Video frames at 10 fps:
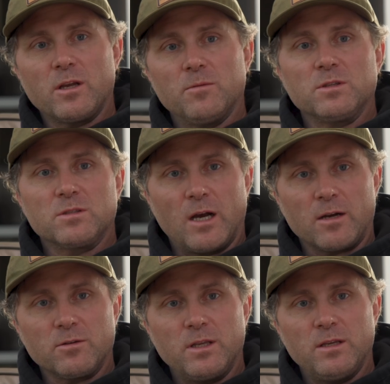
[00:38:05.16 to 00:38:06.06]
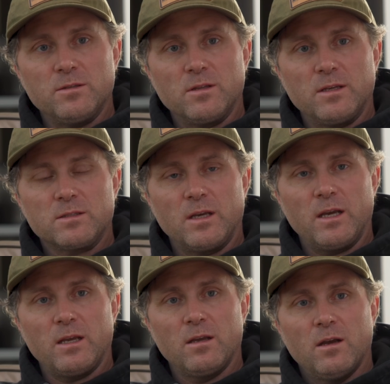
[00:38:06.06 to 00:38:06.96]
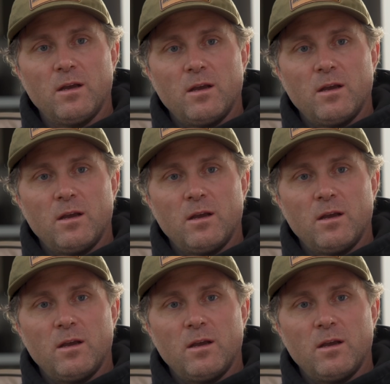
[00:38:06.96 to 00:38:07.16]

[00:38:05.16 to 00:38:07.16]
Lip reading: comes to Socrates and they say,